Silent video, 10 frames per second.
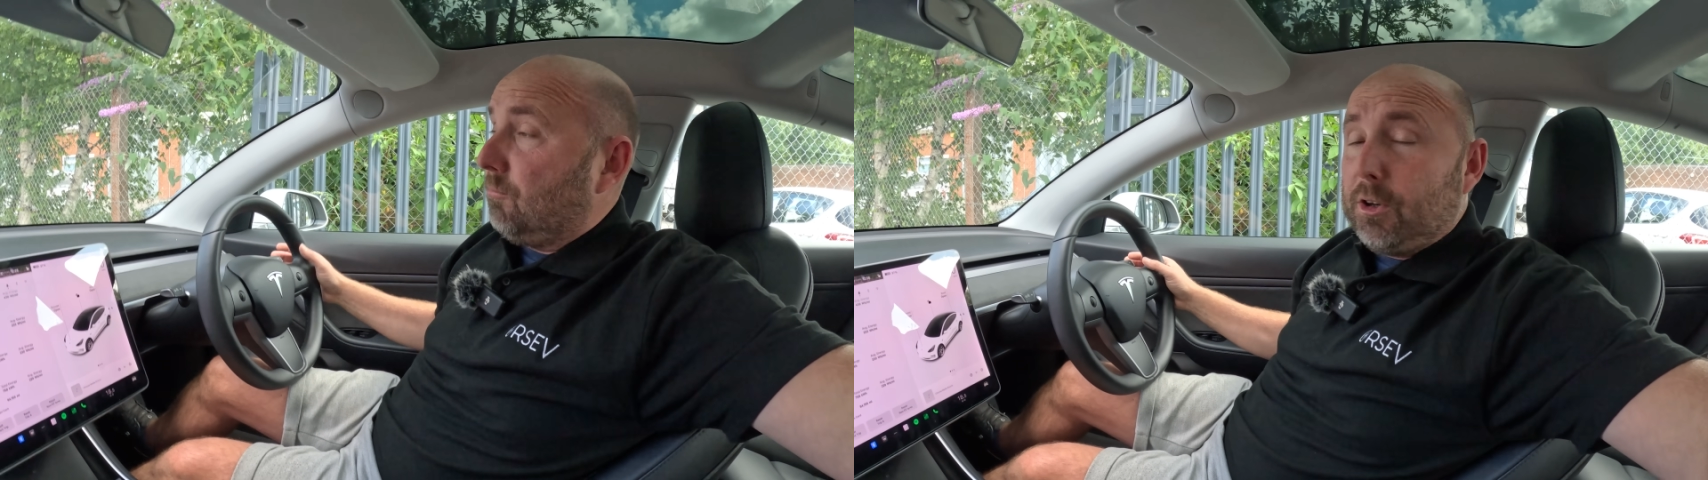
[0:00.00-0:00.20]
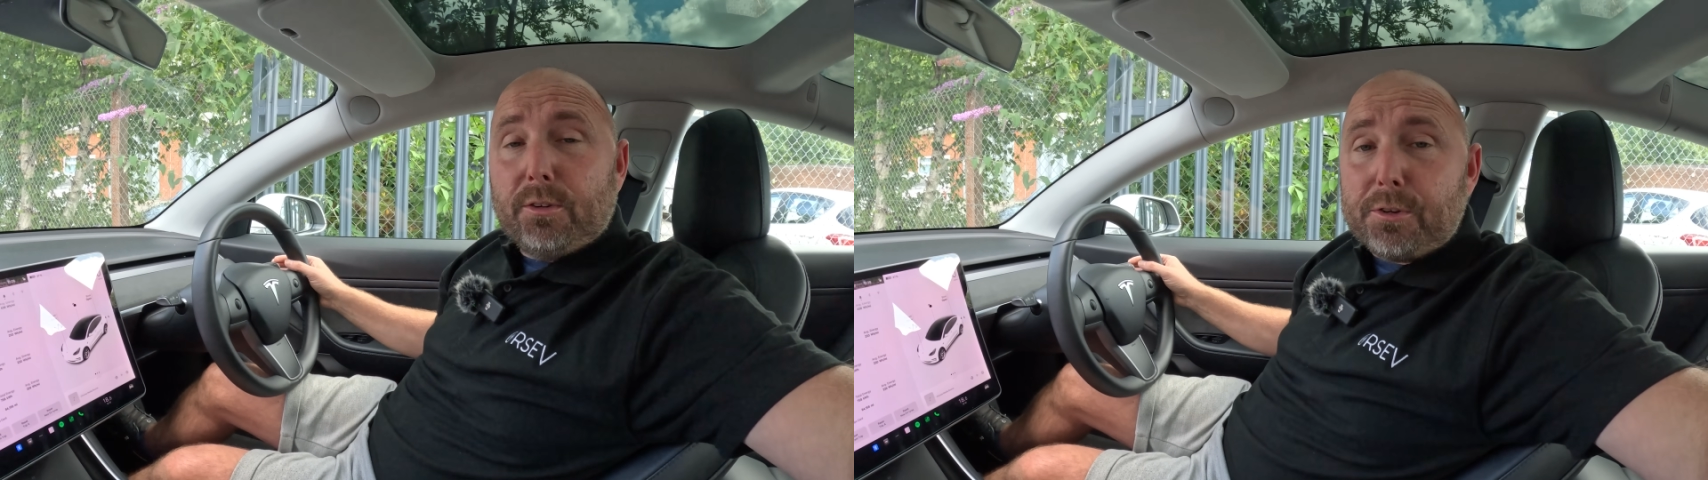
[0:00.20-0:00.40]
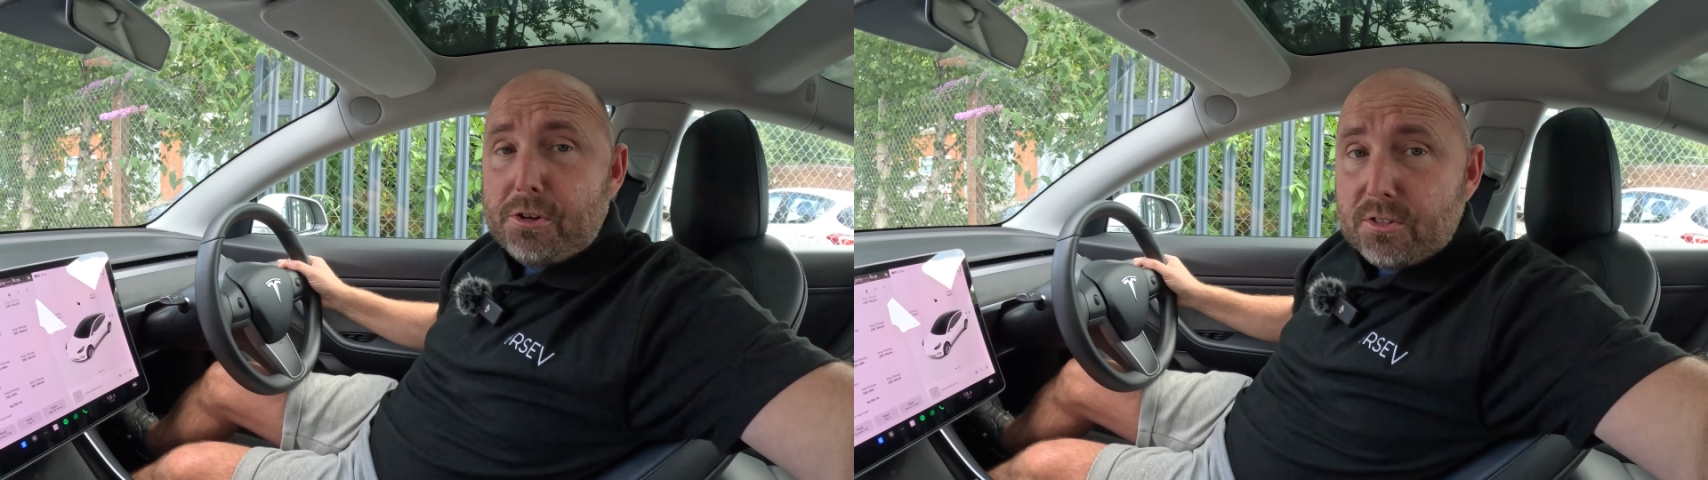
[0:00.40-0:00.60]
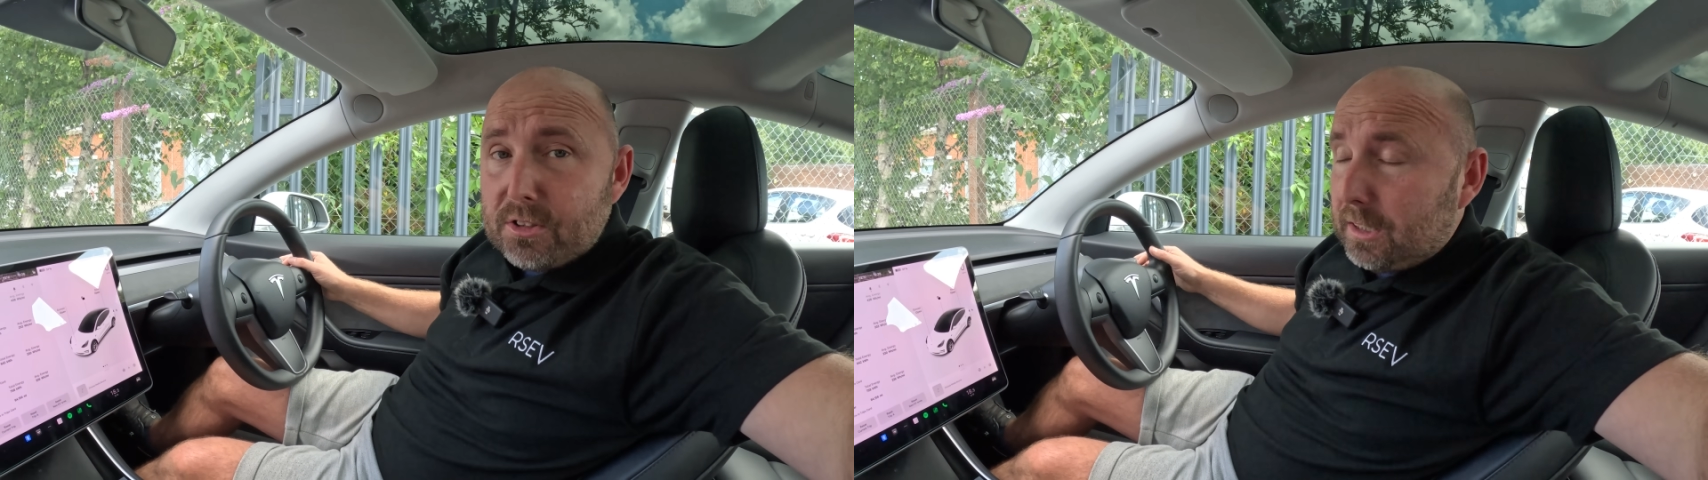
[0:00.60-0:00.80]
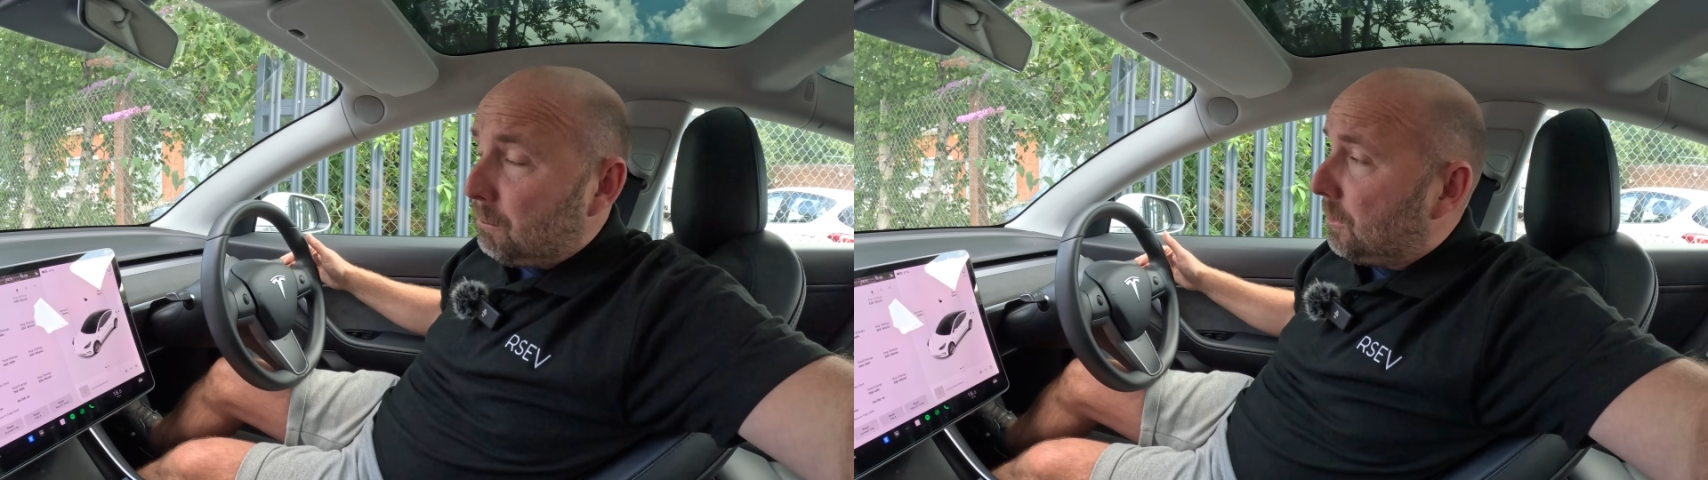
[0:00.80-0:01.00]
good
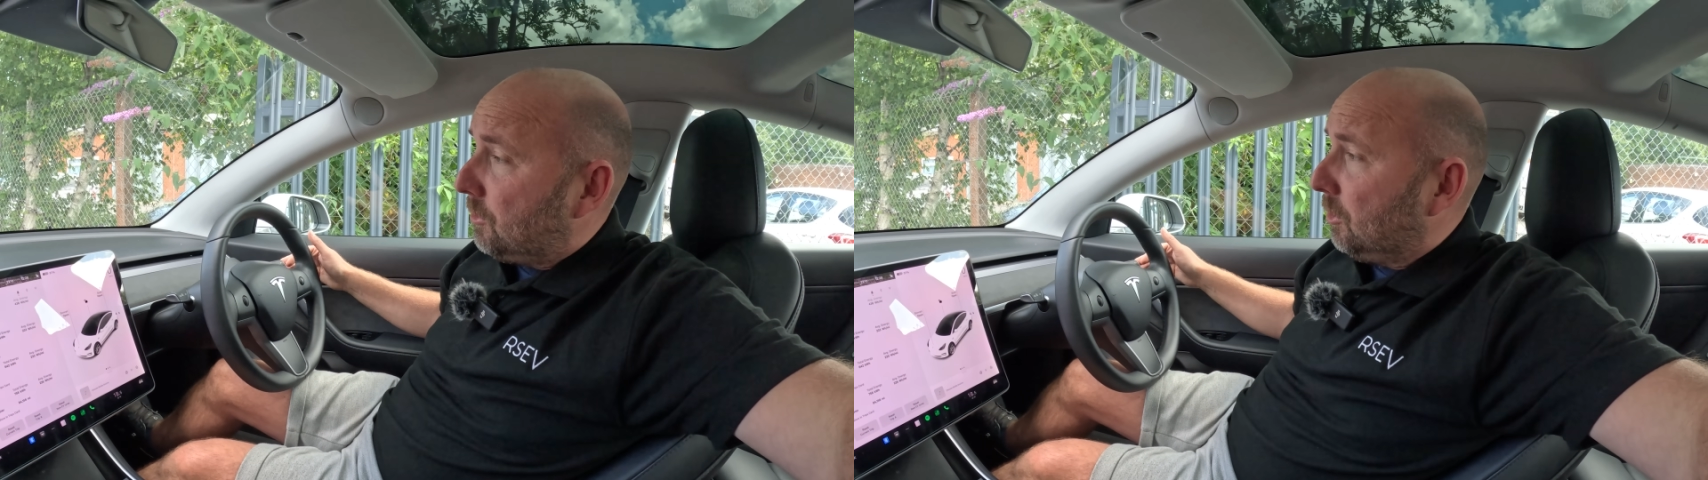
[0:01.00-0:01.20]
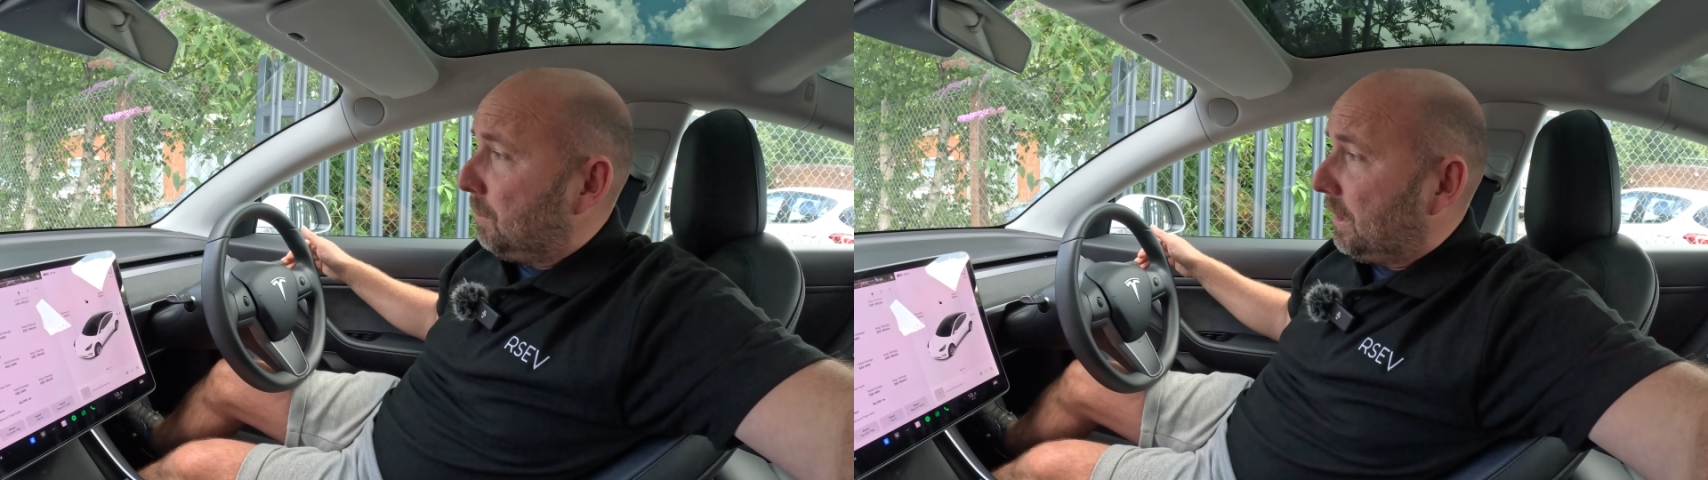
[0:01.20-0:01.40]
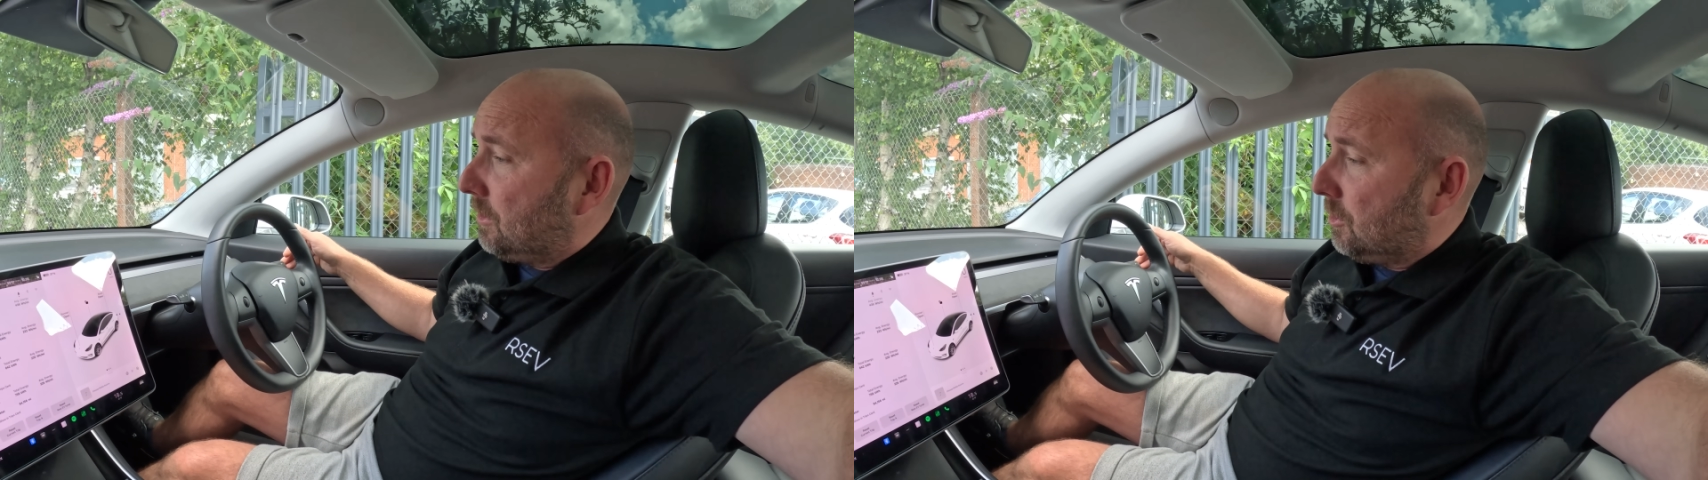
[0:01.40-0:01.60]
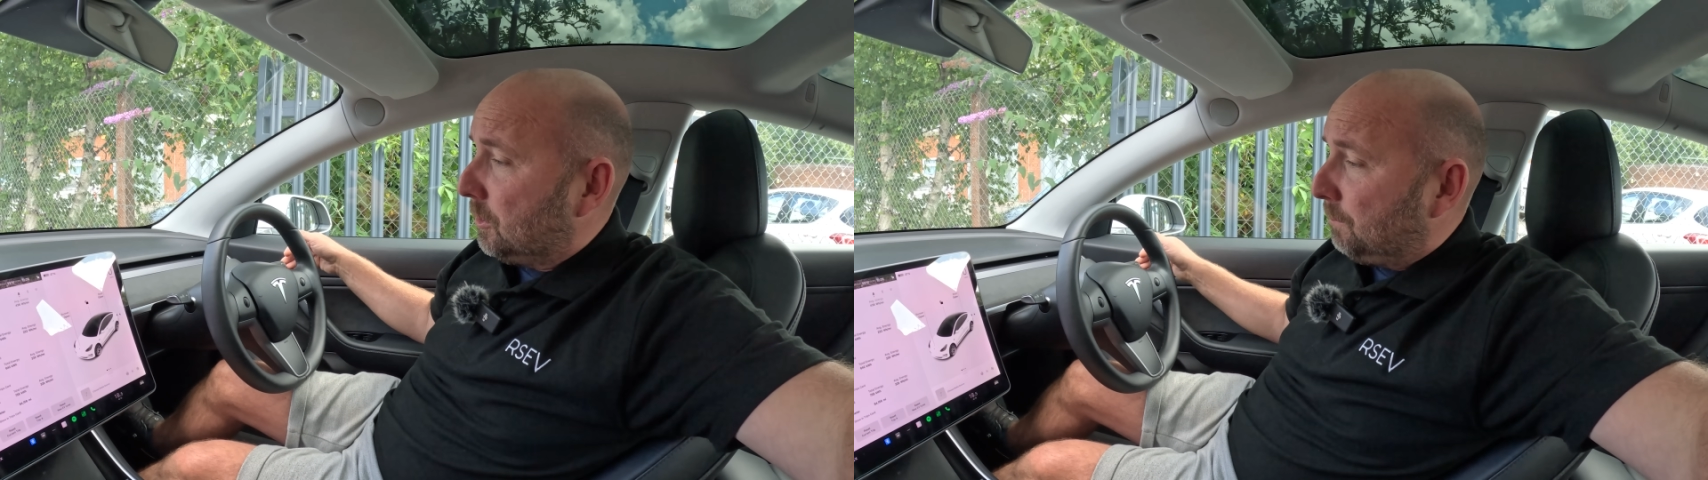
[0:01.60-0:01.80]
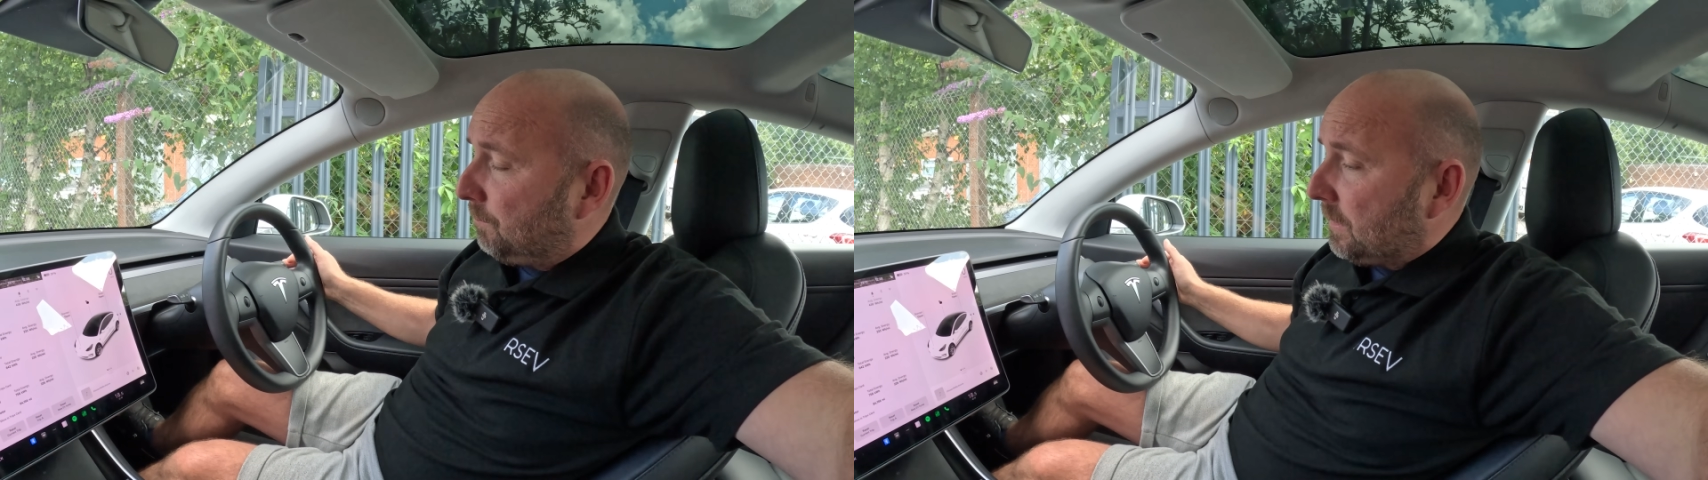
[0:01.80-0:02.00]
efficiency numbers, not bad at all.